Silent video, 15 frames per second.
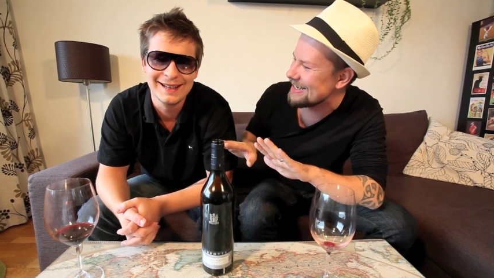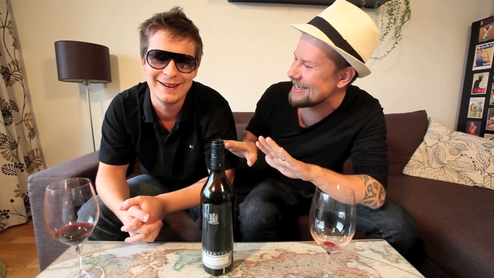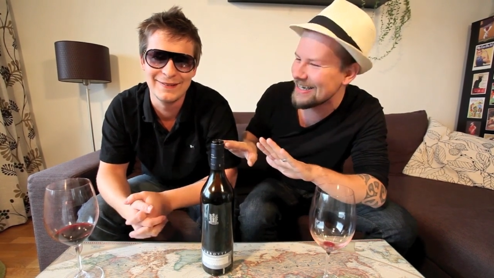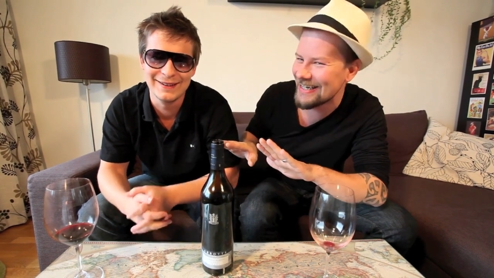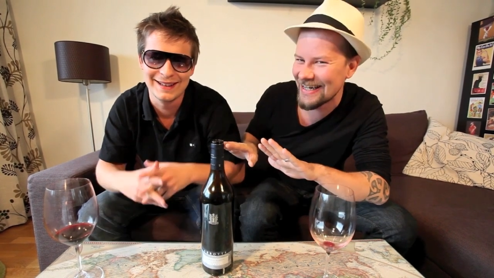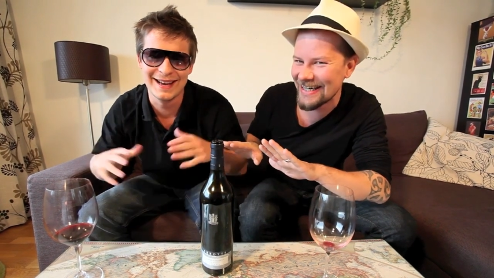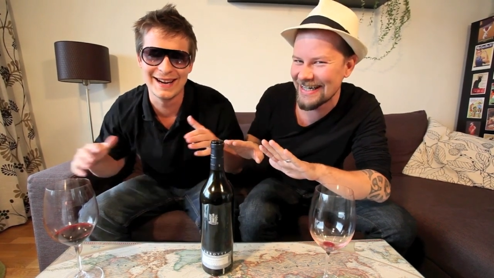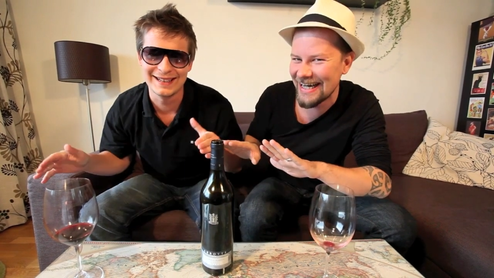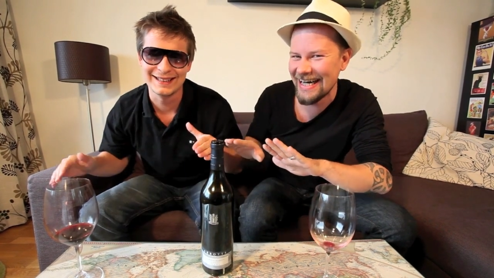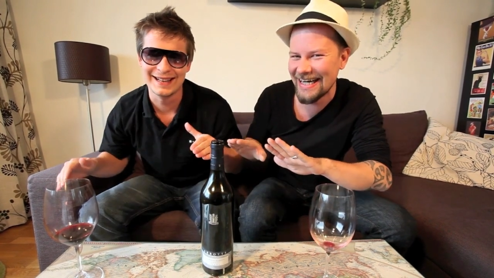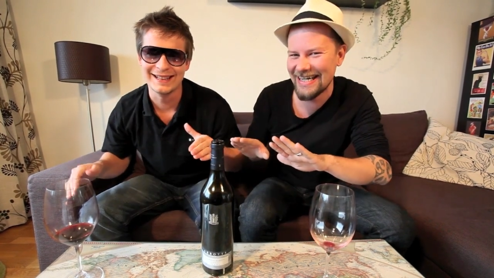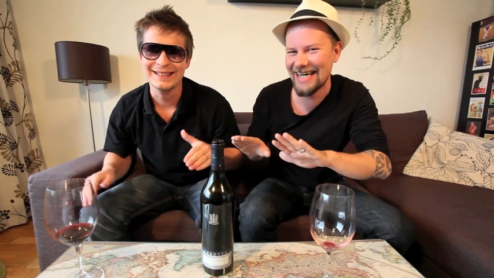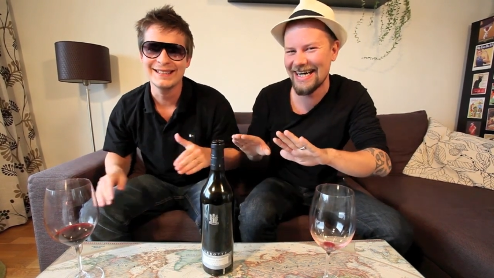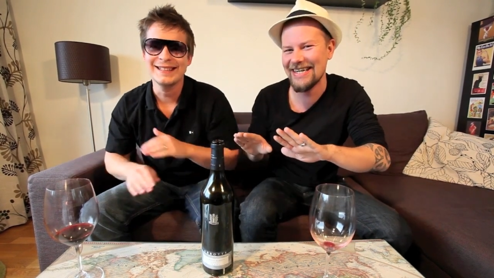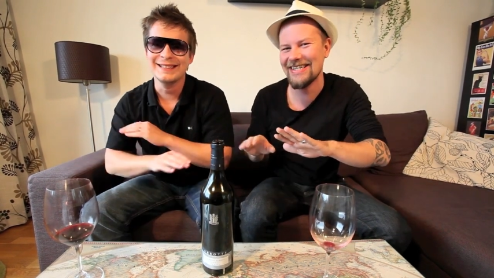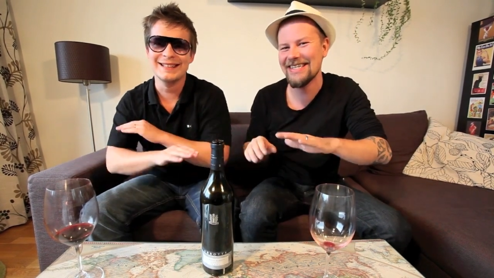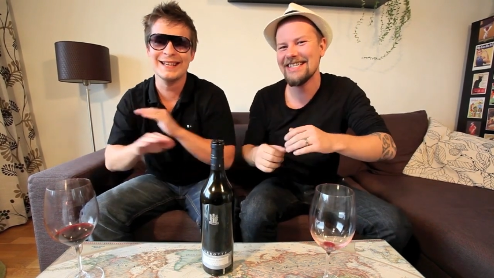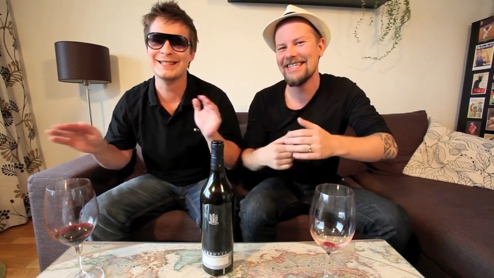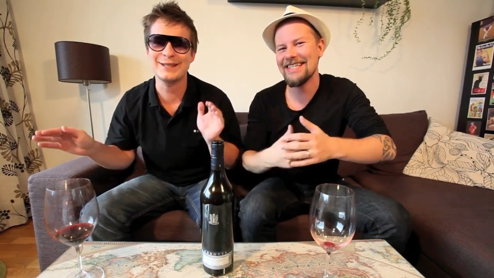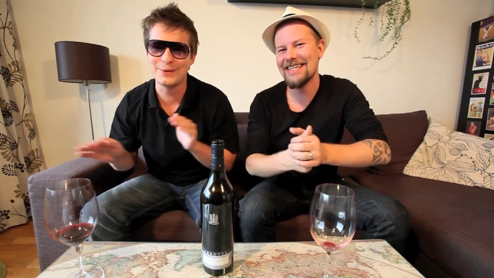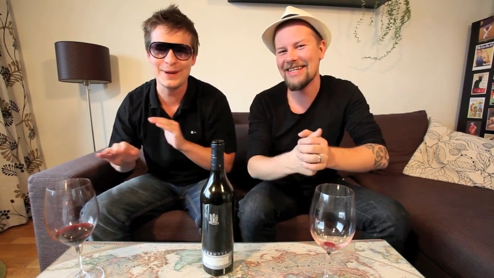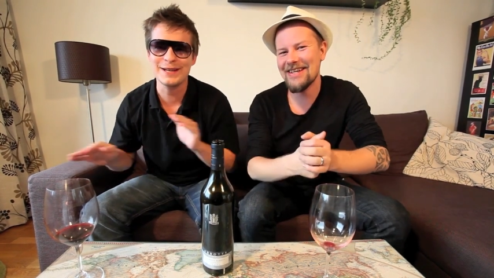Speaker 1: leave it like that.
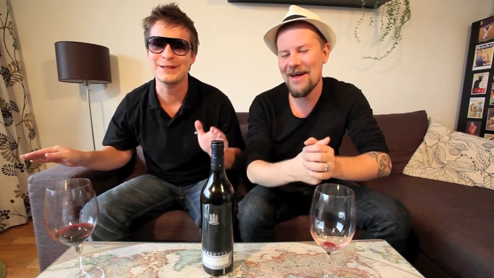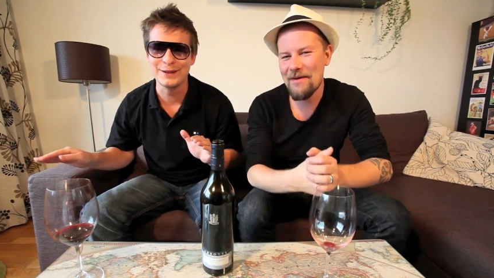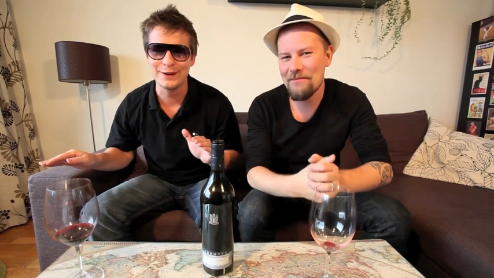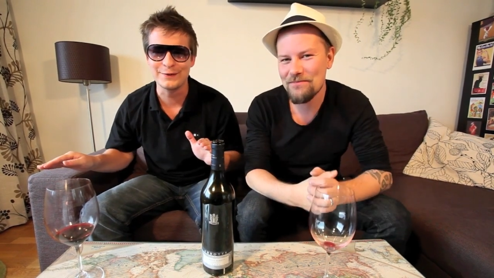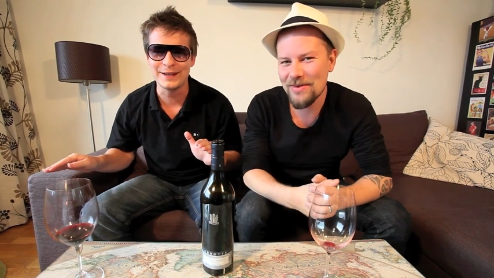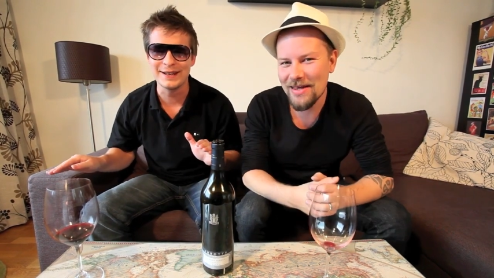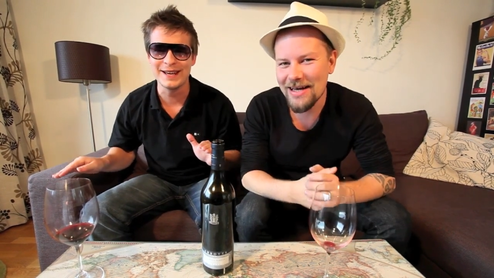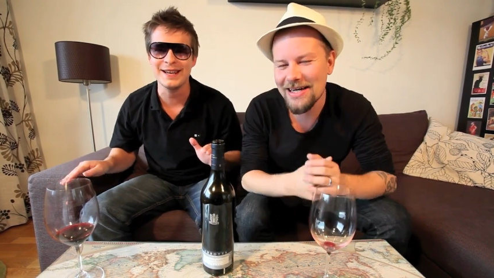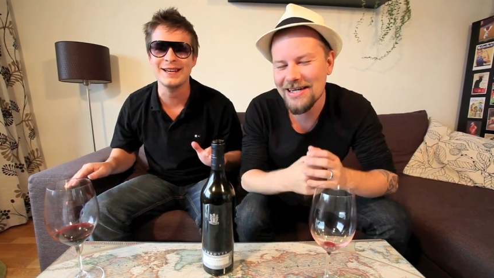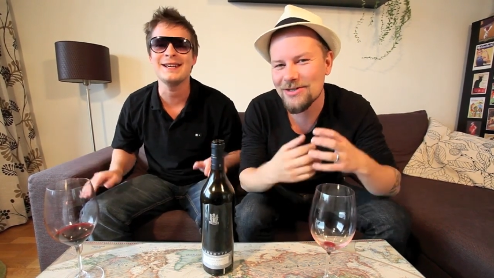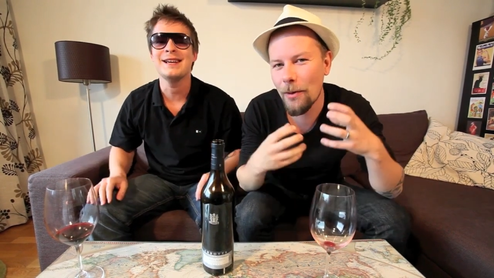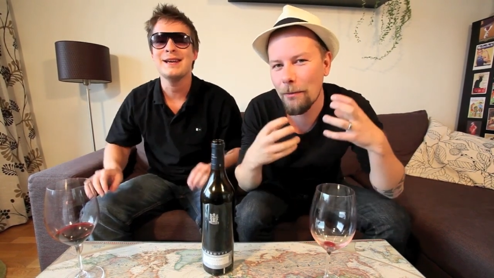That's the question of the day.